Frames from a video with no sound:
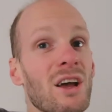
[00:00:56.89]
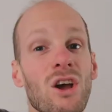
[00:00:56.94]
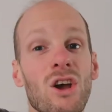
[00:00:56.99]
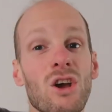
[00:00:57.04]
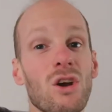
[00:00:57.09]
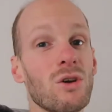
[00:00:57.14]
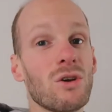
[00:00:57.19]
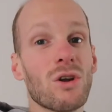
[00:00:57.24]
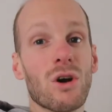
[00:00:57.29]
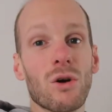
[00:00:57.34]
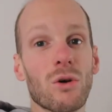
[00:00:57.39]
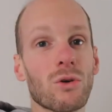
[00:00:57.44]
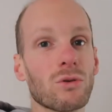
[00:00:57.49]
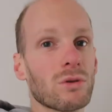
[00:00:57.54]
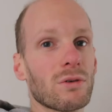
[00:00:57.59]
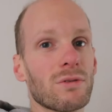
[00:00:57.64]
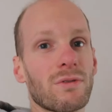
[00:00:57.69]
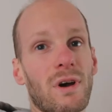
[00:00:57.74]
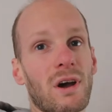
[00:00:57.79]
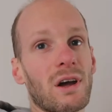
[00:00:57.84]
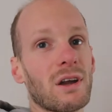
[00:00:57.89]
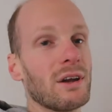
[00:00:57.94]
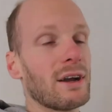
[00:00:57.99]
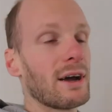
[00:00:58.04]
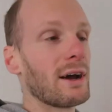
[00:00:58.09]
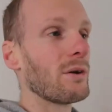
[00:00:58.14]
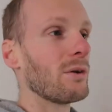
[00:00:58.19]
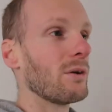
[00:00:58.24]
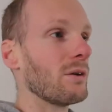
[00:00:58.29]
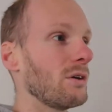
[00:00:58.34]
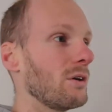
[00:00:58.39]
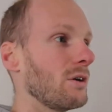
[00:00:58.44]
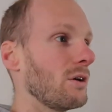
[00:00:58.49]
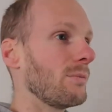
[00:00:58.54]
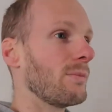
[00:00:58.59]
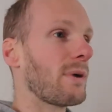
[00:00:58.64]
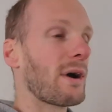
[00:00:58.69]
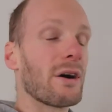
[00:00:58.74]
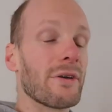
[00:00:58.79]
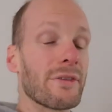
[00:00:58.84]
Who knows, we'll find out.
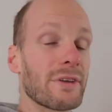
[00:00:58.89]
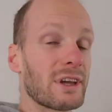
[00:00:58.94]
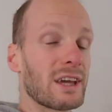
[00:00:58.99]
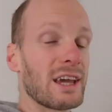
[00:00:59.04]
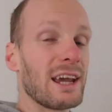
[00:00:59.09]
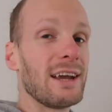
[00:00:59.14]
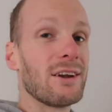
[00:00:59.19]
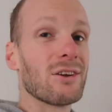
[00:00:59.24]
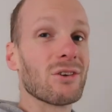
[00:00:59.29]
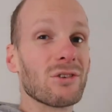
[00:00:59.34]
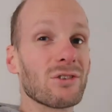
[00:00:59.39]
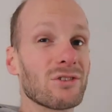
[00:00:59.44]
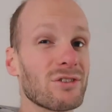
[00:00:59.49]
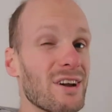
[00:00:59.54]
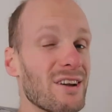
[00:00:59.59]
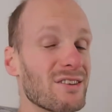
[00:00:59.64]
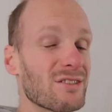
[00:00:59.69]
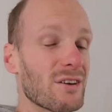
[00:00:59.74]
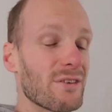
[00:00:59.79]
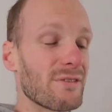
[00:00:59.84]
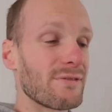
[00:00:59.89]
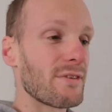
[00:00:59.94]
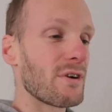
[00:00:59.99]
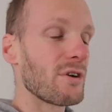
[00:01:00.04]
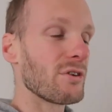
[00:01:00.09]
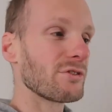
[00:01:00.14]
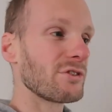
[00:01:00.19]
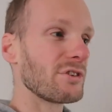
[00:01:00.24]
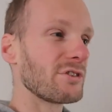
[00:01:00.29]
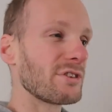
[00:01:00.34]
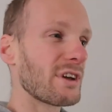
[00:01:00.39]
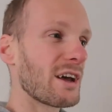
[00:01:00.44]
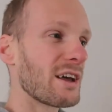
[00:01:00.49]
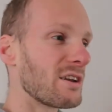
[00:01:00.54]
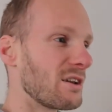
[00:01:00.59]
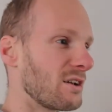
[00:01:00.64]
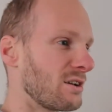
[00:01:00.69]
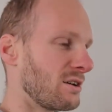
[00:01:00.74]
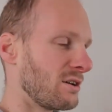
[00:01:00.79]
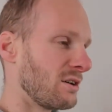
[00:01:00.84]
Part of the key doesn't say it's got faults, they
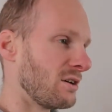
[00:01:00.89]
said.